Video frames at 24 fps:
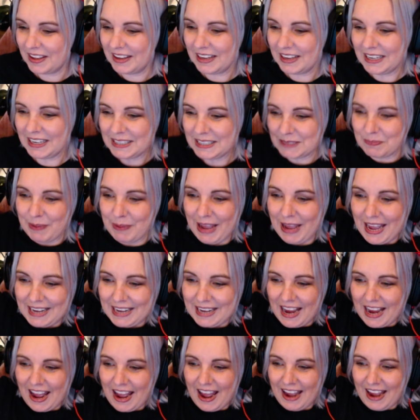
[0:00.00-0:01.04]
It's Bad
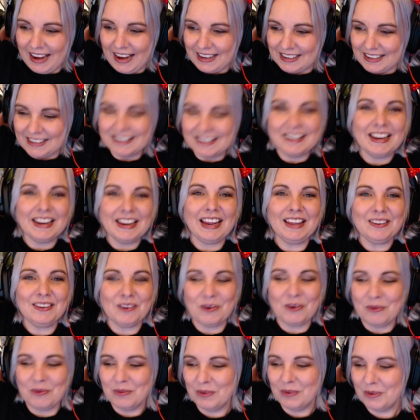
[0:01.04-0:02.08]
Hag!
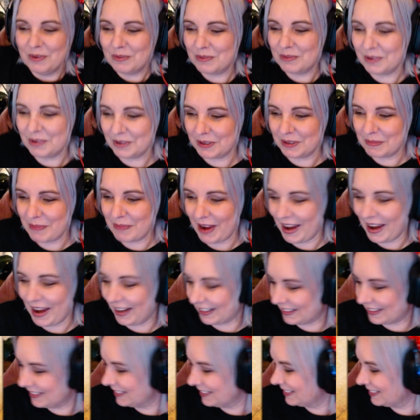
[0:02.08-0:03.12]
Hello! Welcome back!